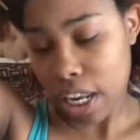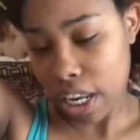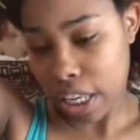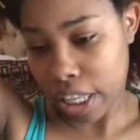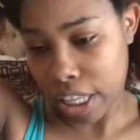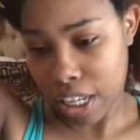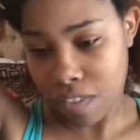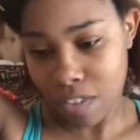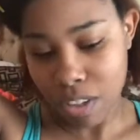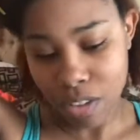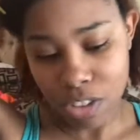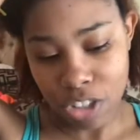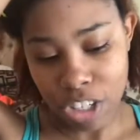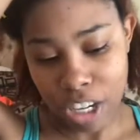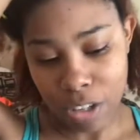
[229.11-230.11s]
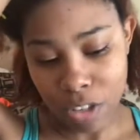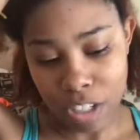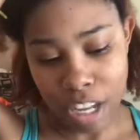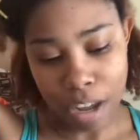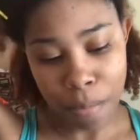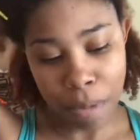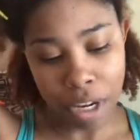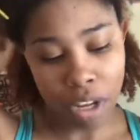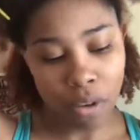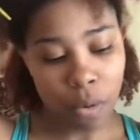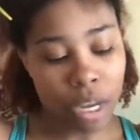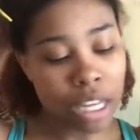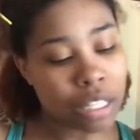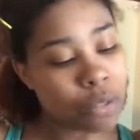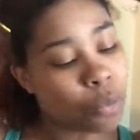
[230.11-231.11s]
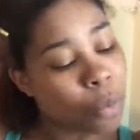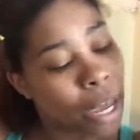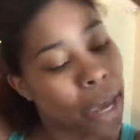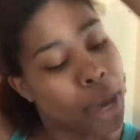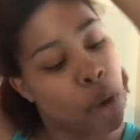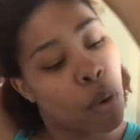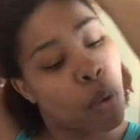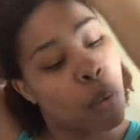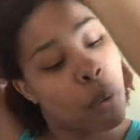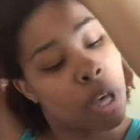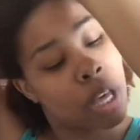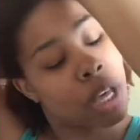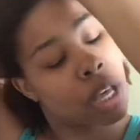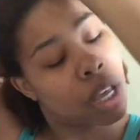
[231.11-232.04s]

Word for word: leave those gels down below as well.